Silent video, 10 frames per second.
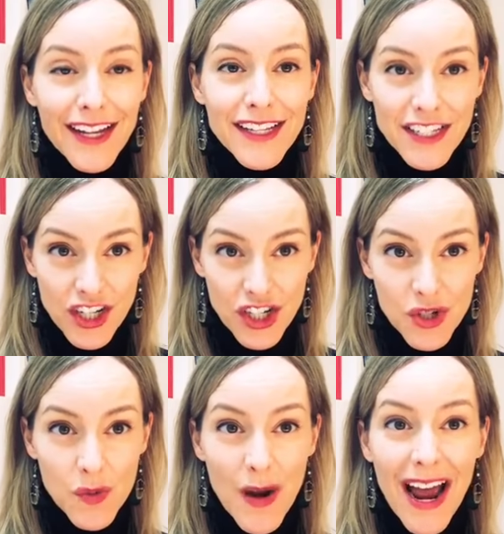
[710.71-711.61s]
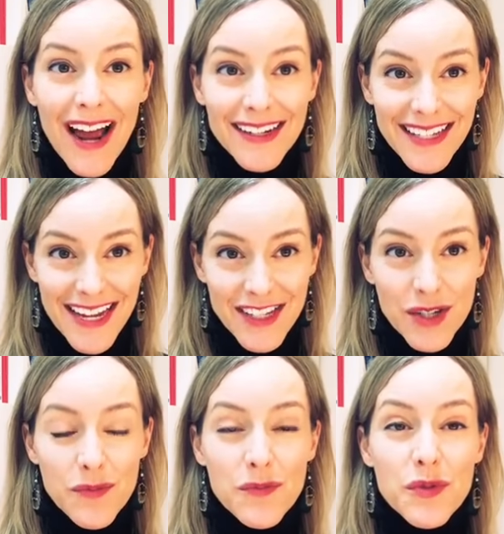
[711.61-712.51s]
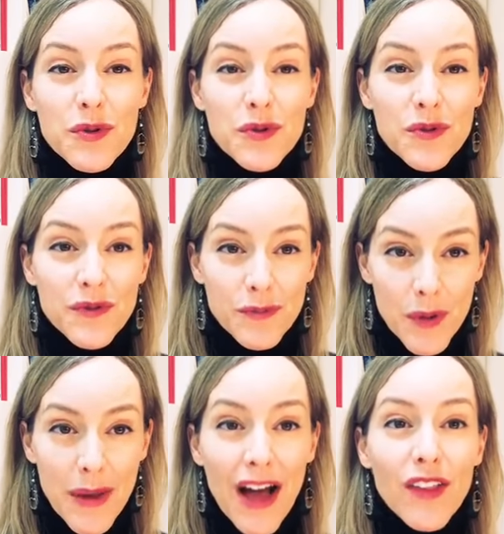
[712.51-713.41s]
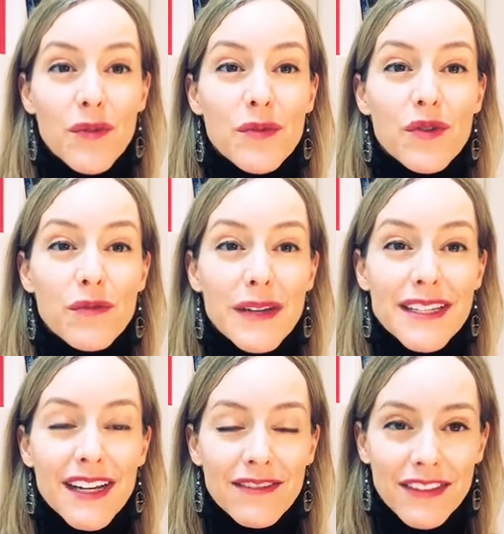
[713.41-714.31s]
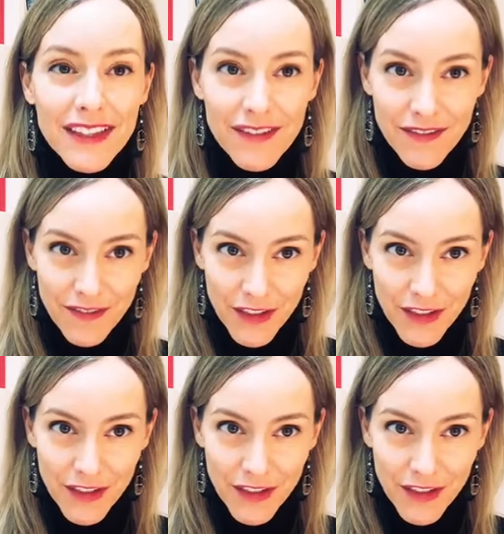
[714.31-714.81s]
to contract and to propel the movement of lymph